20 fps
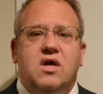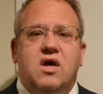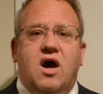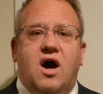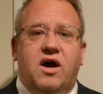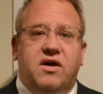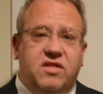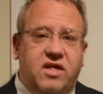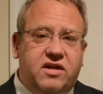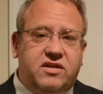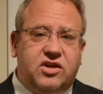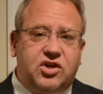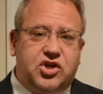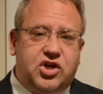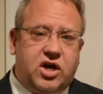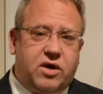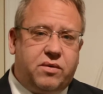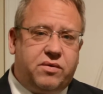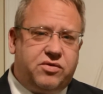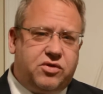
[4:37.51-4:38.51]
I'd like to
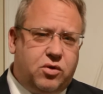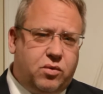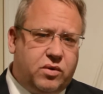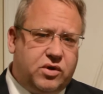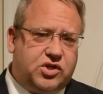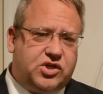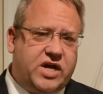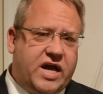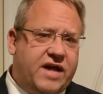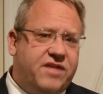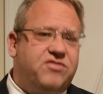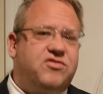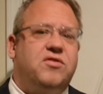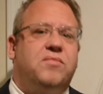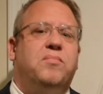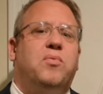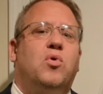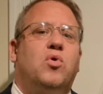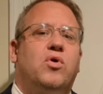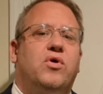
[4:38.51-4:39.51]
share with you what
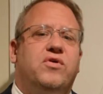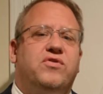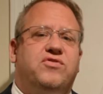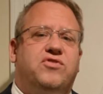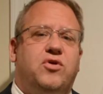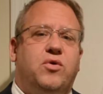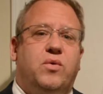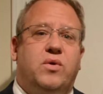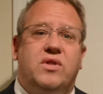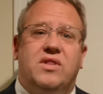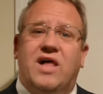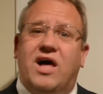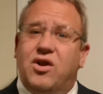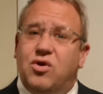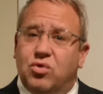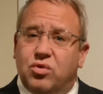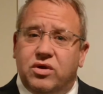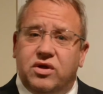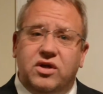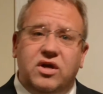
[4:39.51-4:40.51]
Sabora is doing, not
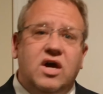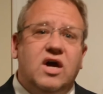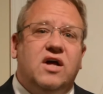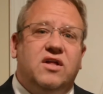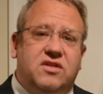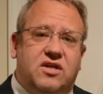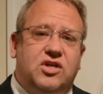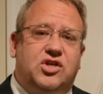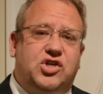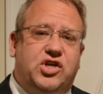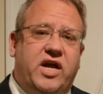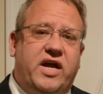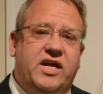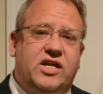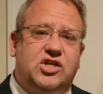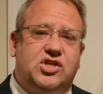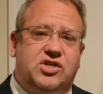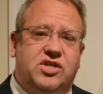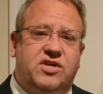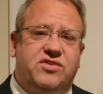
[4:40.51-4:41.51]
only to
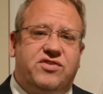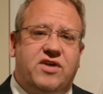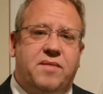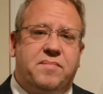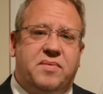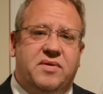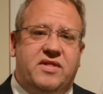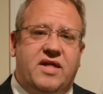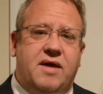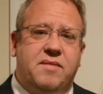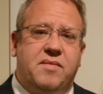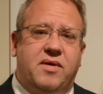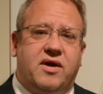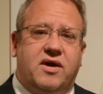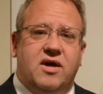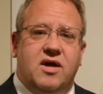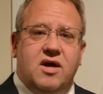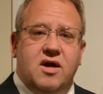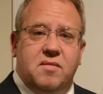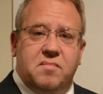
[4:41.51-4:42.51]
change this epidemic,
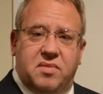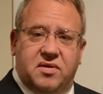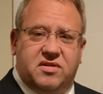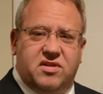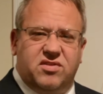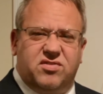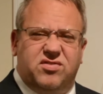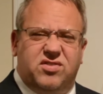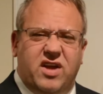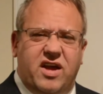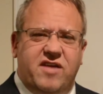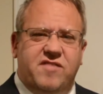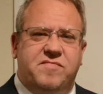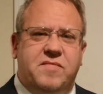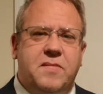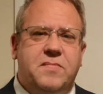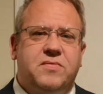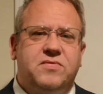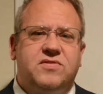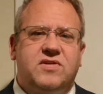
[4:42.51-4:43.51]
but to save
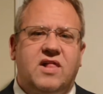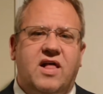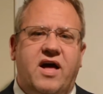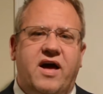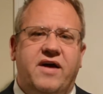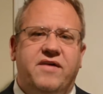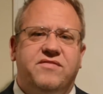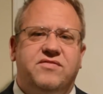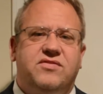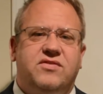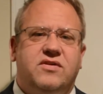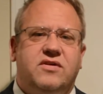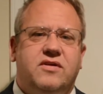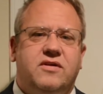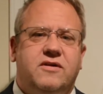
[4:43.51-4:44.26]
people's lives.